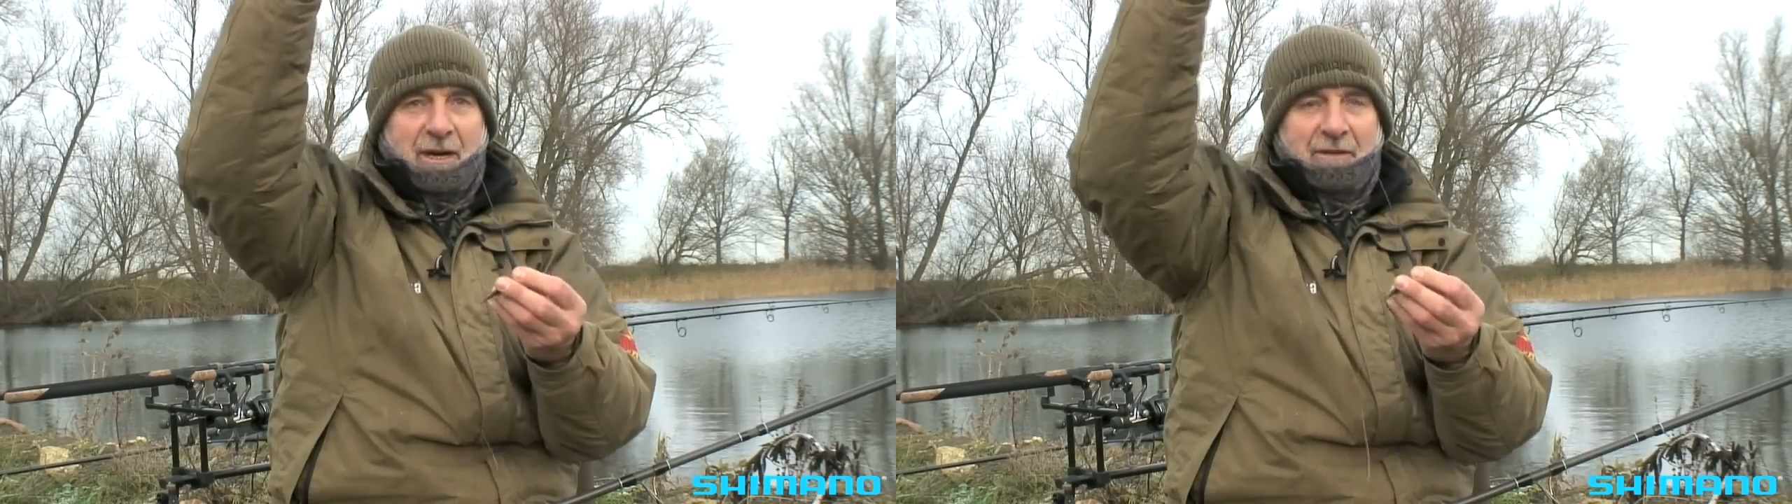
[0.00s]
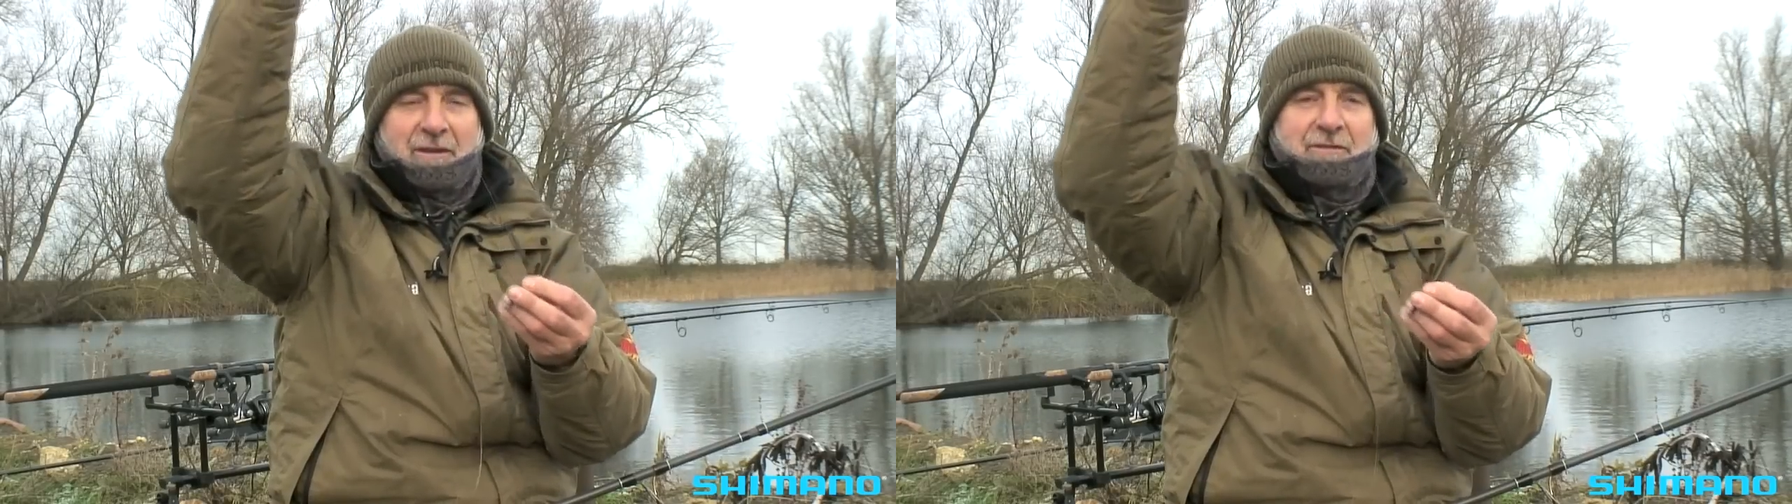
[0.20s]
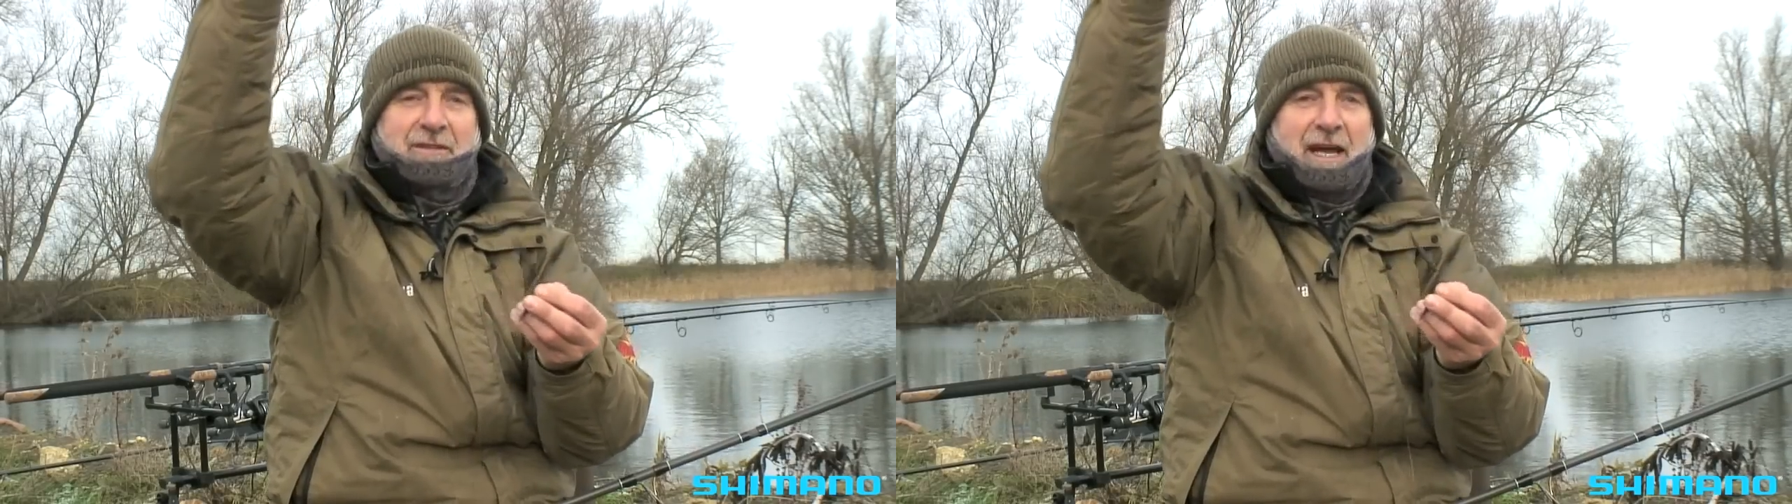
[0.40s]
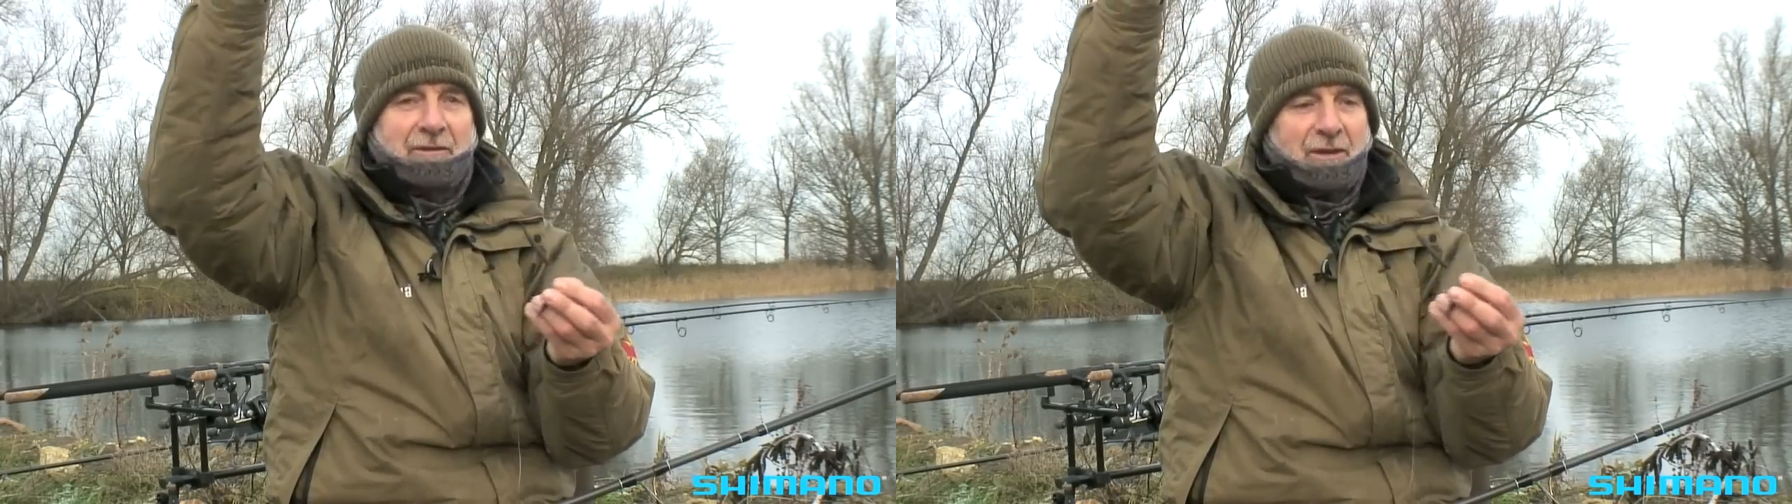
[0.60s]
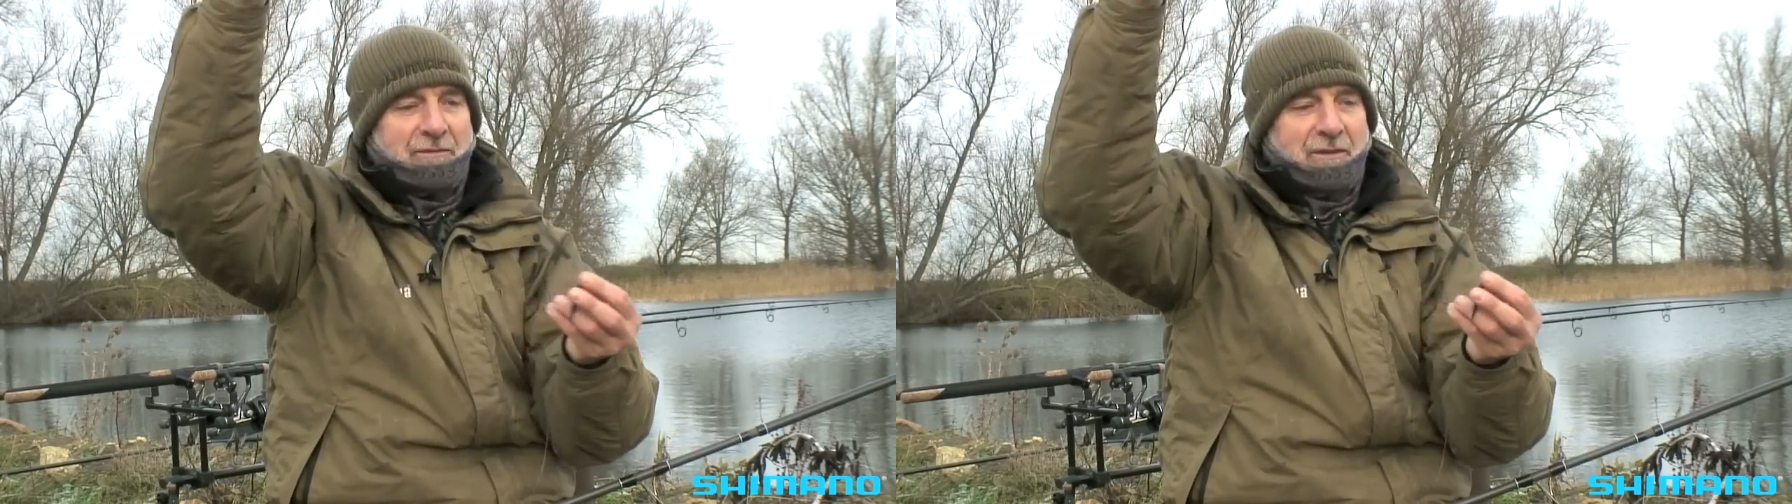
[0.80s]
I've even
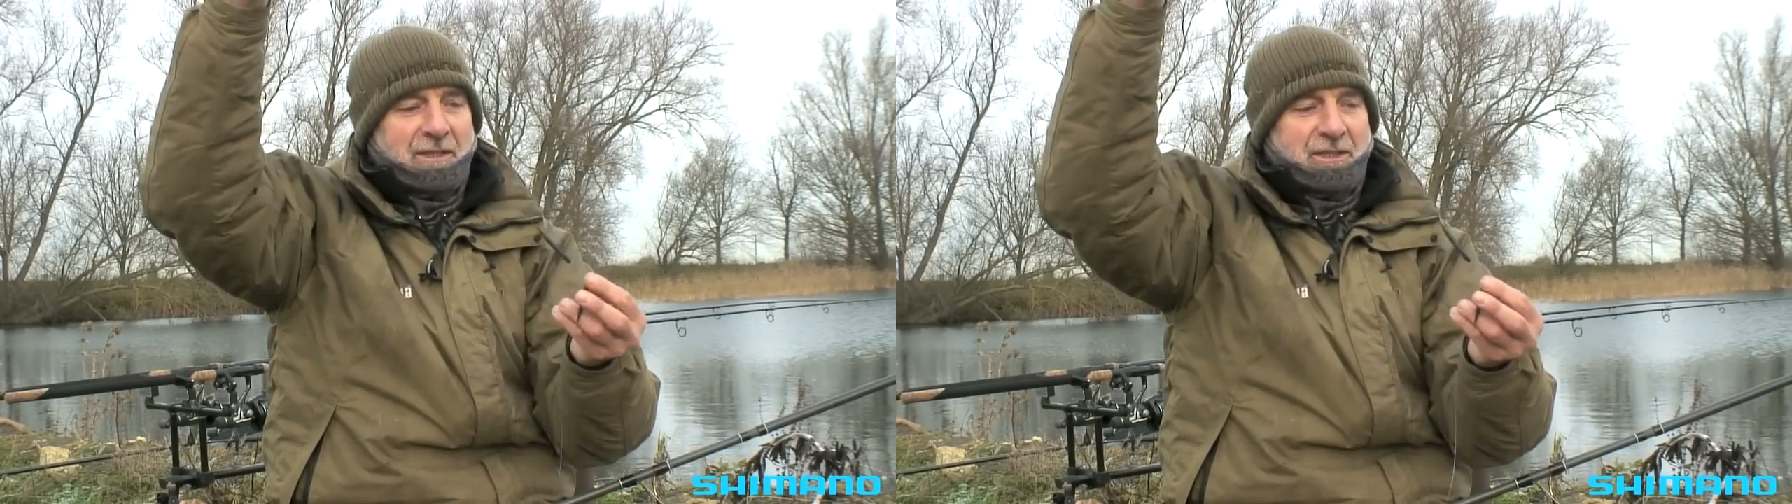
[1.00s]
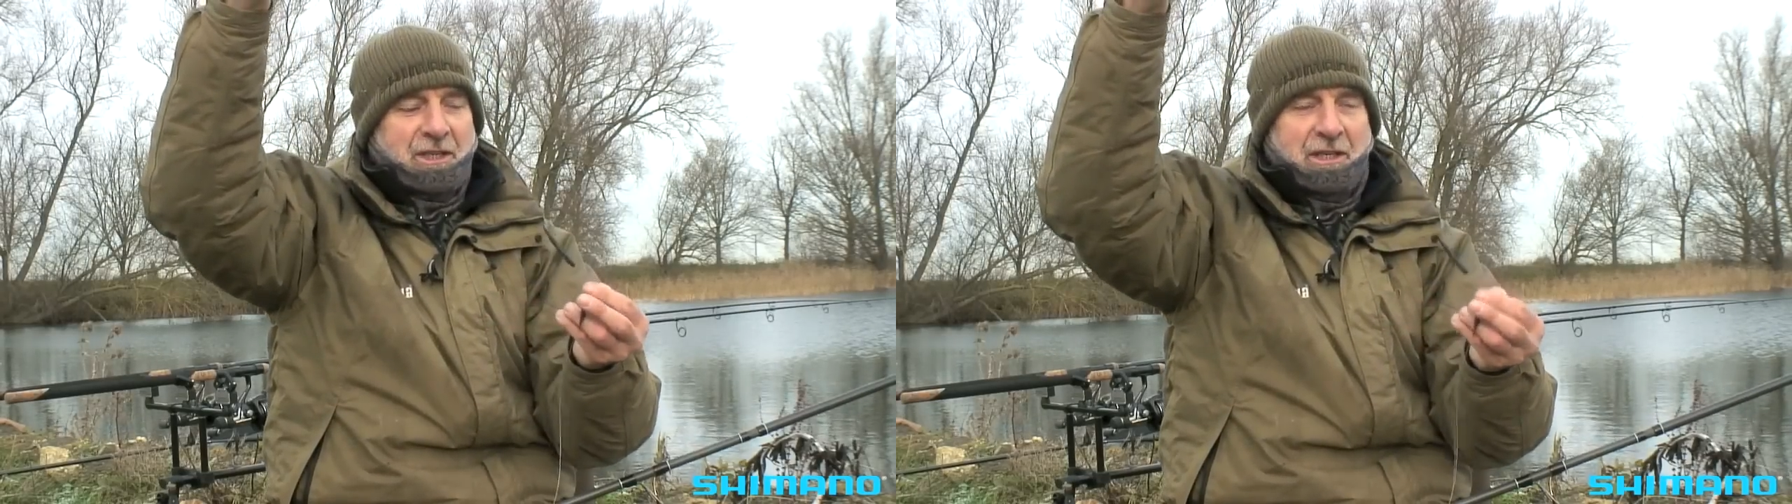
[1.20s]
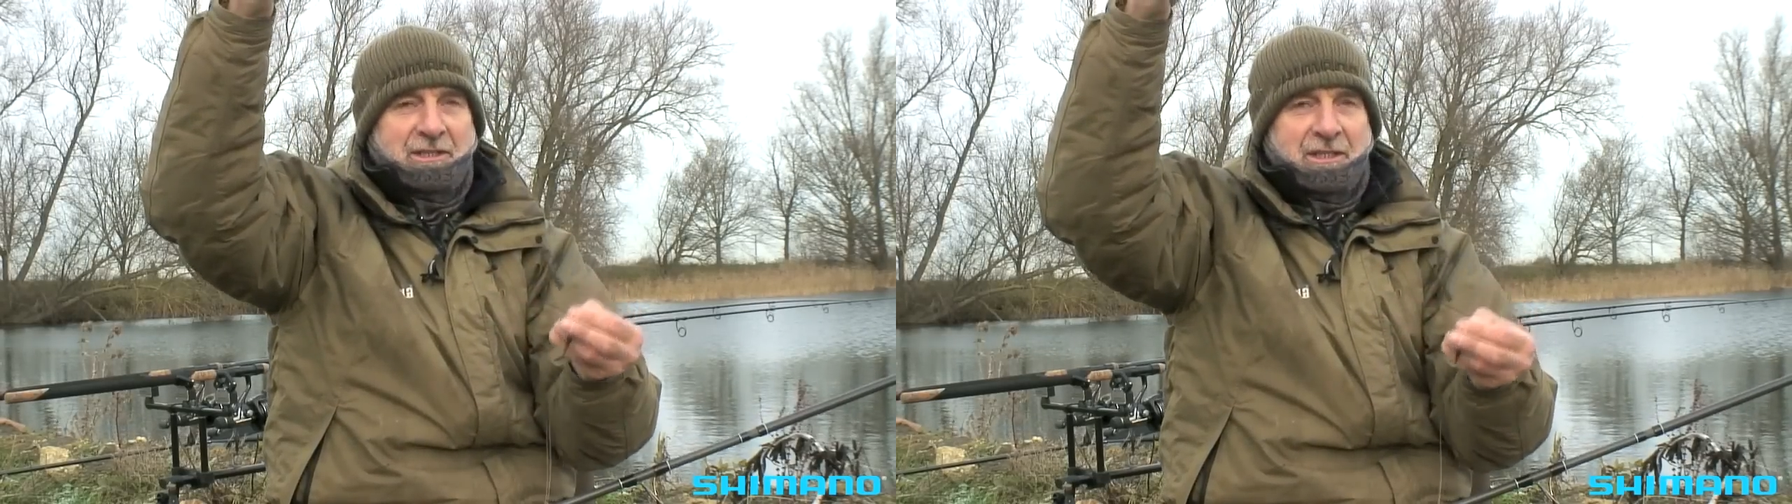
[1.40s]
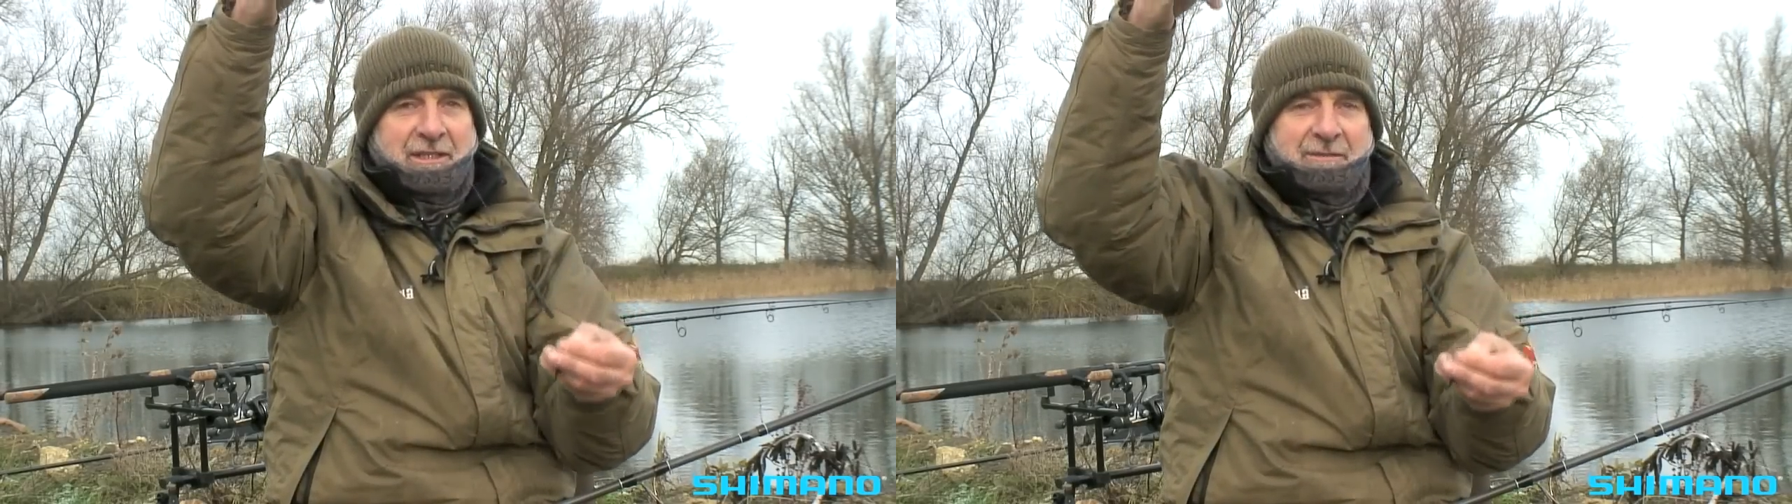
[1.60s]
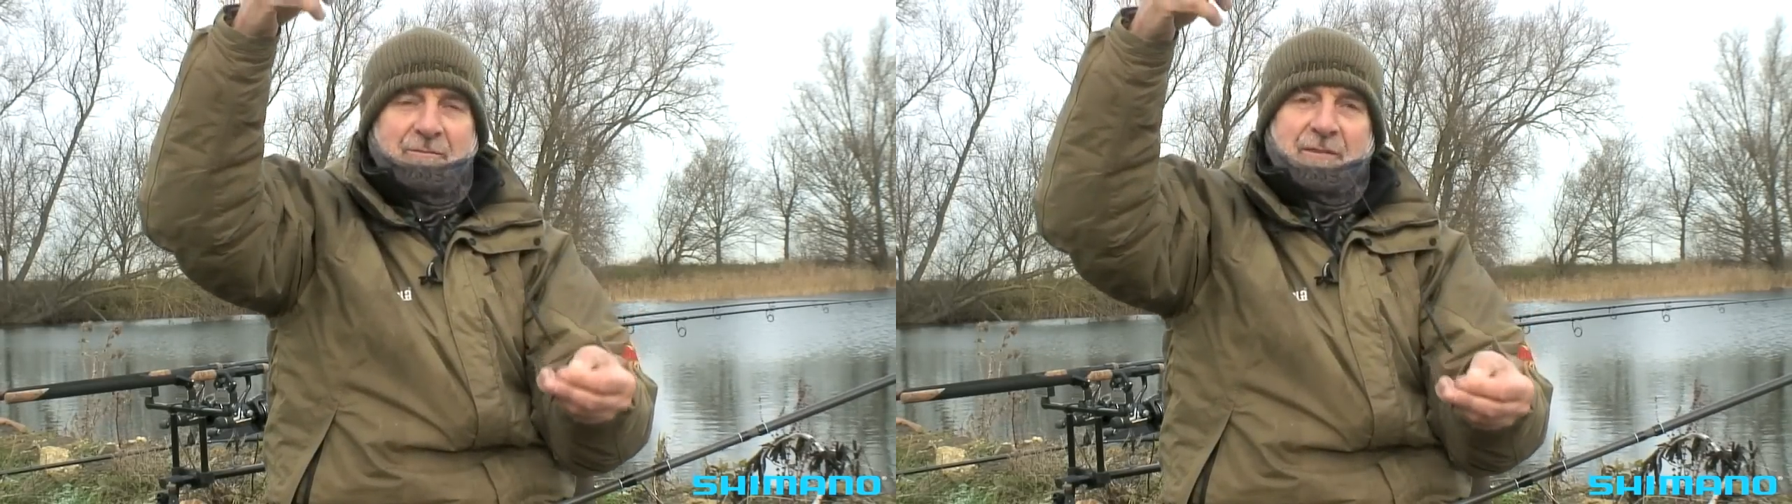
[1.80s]
now got the versatility